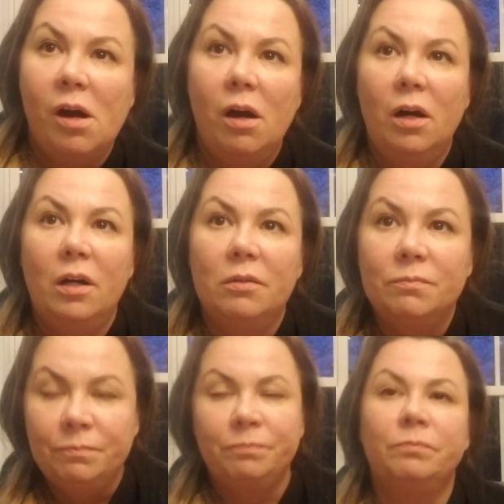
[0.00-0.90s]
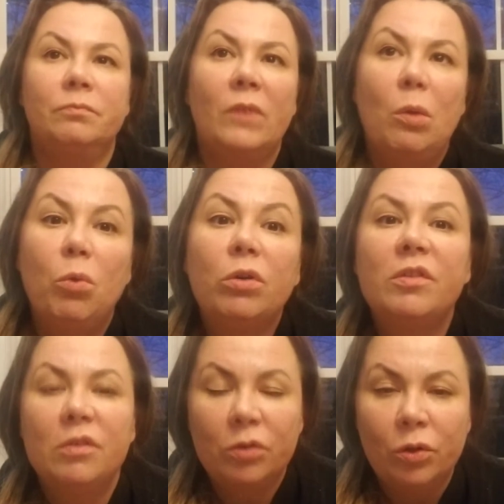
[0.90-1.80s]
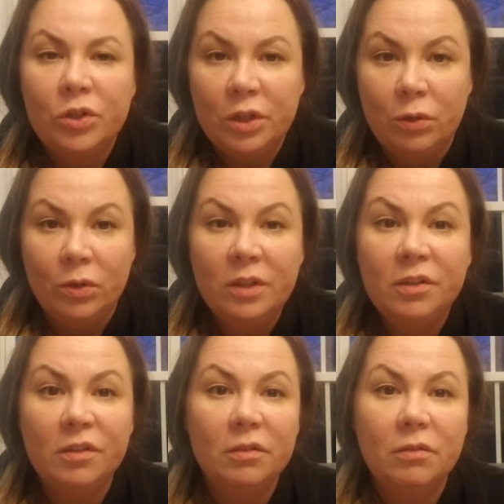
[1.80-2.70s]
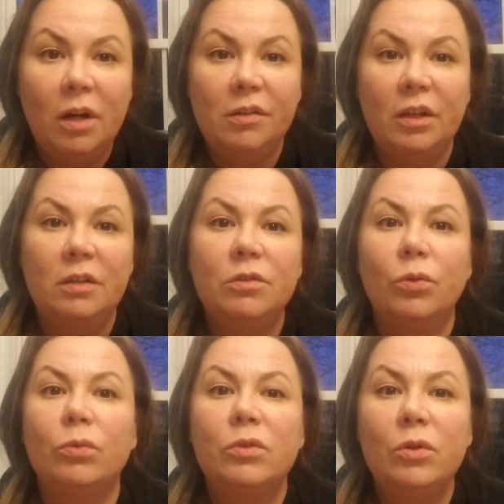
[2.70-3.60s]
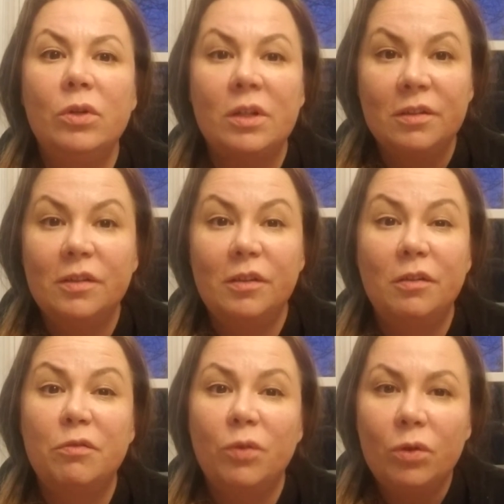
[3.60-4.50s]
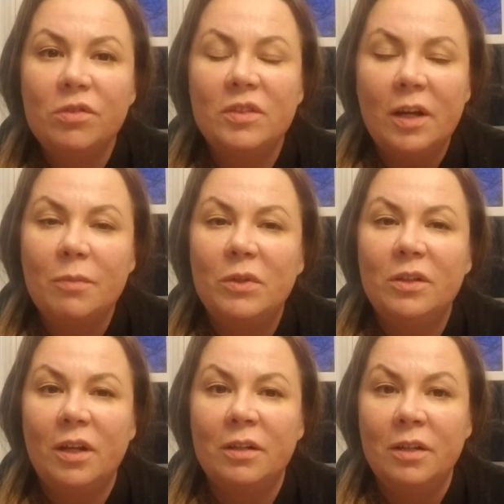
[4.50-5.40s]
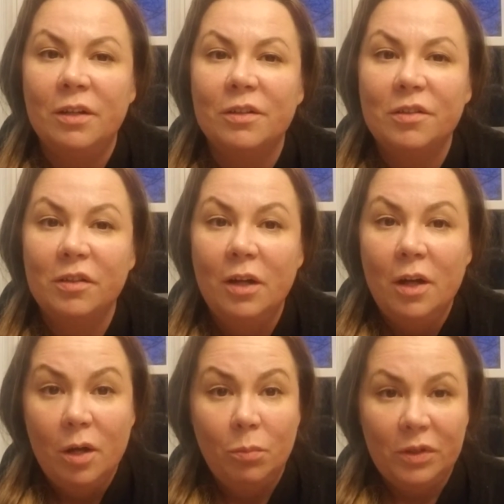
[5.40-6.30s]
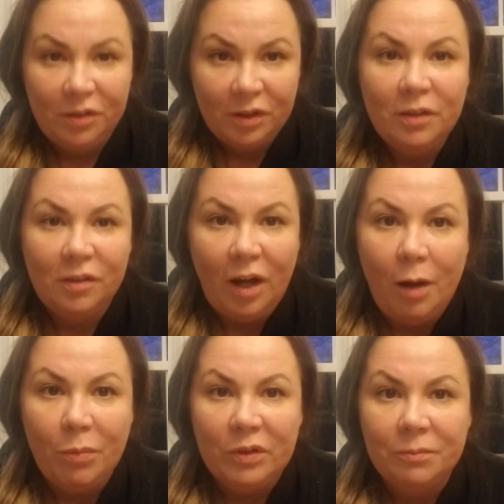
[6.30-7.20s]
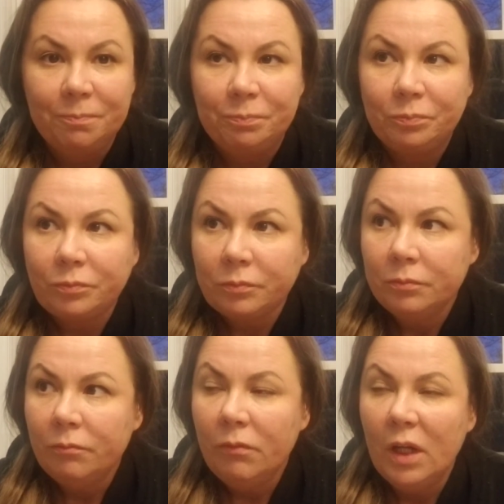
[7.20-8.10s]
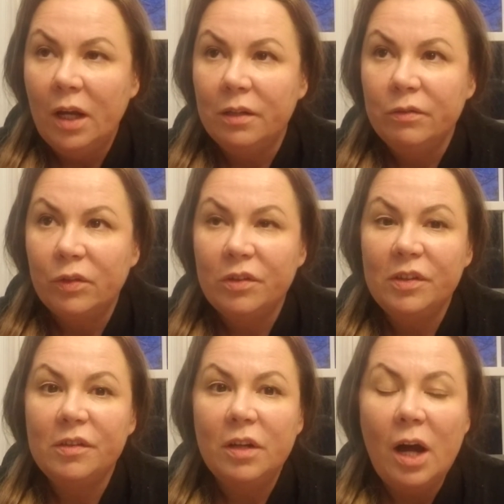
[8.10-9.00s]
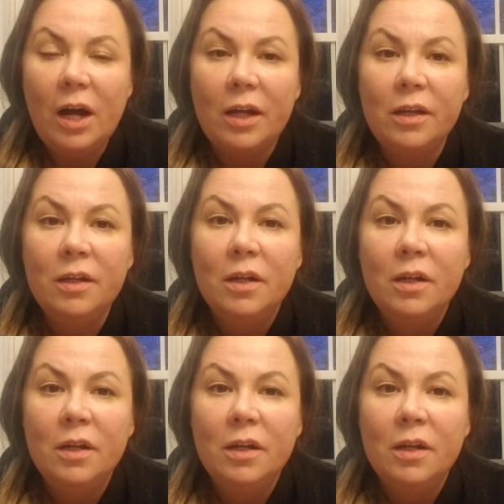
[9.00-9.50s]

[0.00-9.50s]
more than 30 units, as I told you, and this is the first time in 10 years. But things happen. And for this guy,